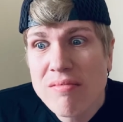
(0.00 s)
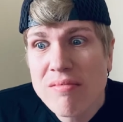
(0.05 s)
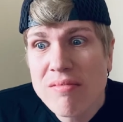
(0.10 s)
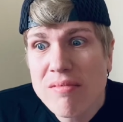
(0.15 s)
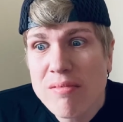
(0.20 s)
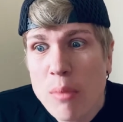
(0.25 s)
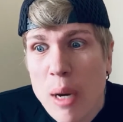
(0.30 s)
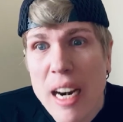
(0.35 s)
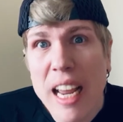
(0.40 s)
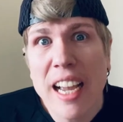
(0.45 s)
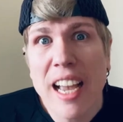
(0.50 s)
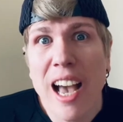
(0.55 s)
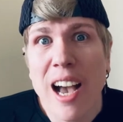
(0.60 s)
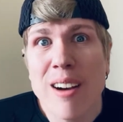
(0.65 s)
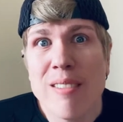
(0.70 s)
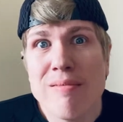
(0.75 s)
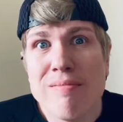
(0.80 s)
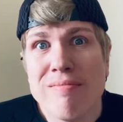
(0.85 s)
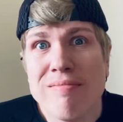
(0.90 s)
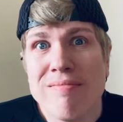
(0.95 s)
when I
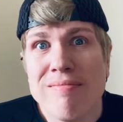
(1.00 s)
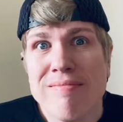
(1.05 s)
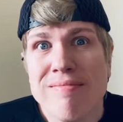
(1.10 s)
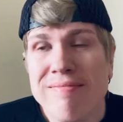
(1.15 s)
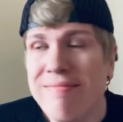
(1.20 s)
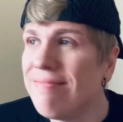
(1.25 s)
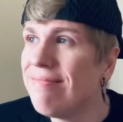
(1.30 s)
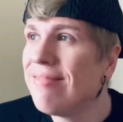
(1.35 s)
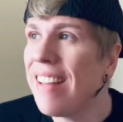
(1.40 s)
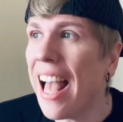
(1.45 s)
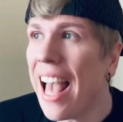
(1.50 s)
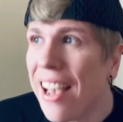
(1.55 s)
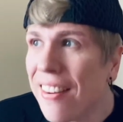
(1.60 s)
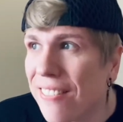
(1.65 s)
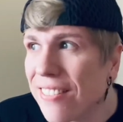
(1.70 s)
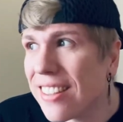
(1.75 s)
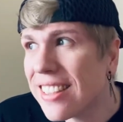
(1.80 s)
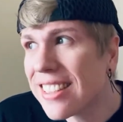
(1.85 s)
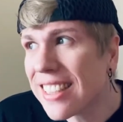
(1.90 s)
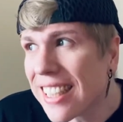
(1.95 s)
go.
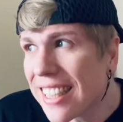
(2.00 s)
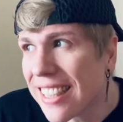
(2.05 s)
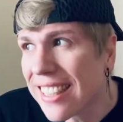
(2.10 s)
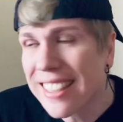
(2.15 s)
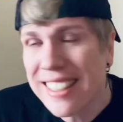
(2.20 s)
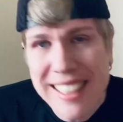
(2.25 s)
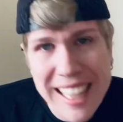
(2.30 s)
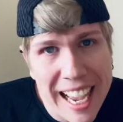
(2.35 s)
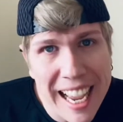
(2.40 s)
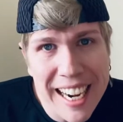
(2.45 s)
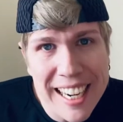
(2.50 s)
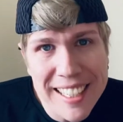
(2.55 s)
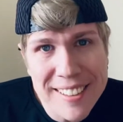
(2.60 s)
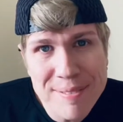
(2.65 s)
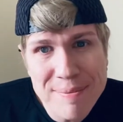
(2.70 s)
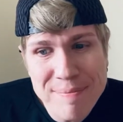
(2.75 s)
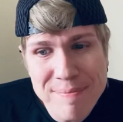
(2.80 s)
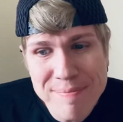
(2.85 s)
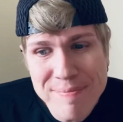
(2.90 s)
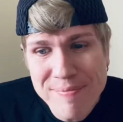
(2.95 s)
Every single day.
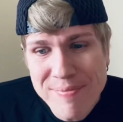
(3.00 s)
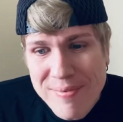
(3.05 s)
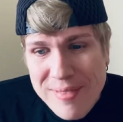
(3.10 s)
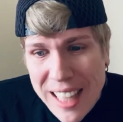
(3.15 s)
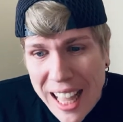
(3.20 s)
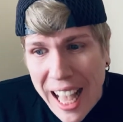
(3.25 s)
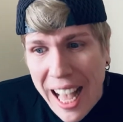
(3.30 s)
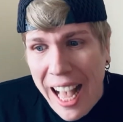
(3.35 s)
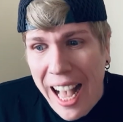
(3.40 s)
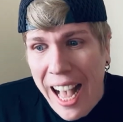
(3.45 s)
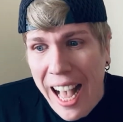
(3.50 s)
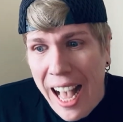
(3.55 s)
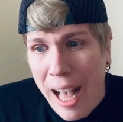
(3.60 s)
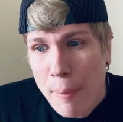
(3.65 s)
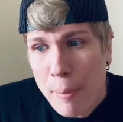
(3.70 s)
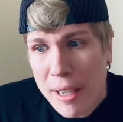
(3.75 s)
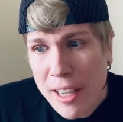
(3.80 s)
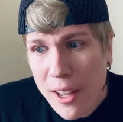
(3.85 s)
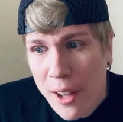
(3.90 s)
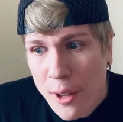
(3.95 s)

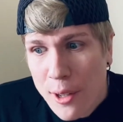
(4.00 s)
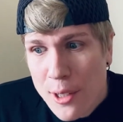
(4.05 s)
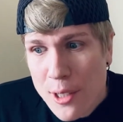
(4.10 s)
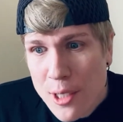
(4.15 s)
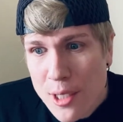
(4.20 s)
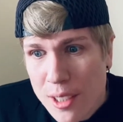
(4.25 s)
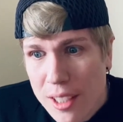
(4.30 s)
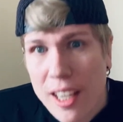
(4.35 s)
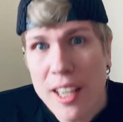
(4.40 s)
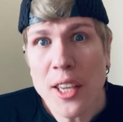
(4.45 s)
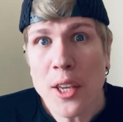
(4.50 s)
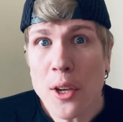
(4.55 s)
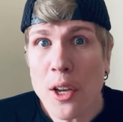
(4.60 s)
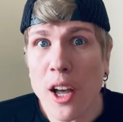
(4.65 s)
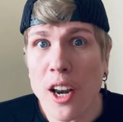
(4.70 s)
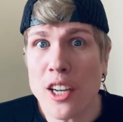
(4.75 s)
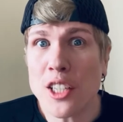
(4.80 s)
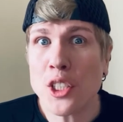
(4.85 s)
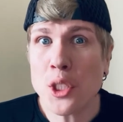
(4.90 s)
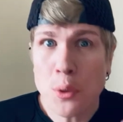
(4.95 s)
Because you got
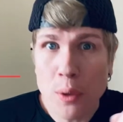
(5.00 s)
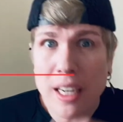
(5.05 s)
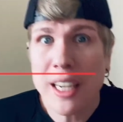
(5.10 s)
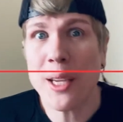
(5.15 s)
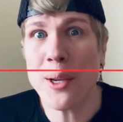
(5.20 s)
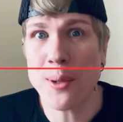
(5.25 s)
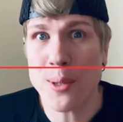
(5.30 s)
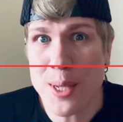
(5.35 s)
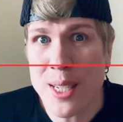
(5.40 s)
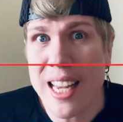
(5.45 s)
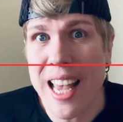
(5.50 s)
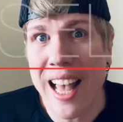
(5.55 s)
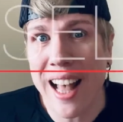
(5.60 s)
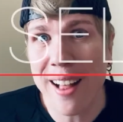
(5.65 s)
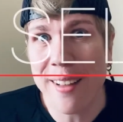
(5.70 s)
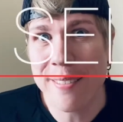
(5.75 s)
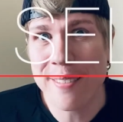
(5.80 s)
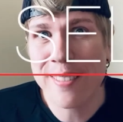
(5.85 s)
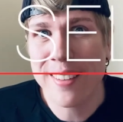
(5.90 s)
to treat yourself.